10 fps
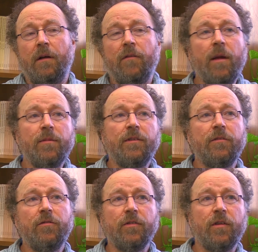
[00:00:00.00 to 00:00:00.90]

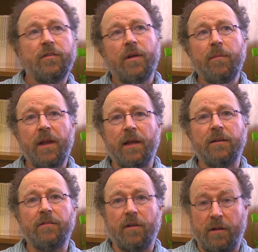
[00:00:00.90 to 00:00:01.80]
Robinson Crusoe some
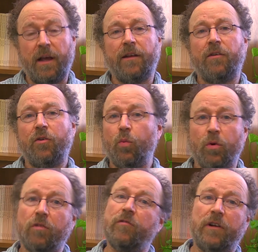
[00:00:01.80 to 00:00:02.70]
days liked to
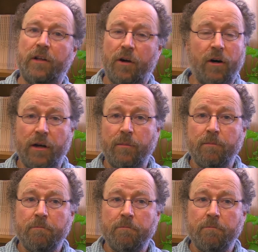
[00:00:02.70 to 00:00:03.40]
work really hard.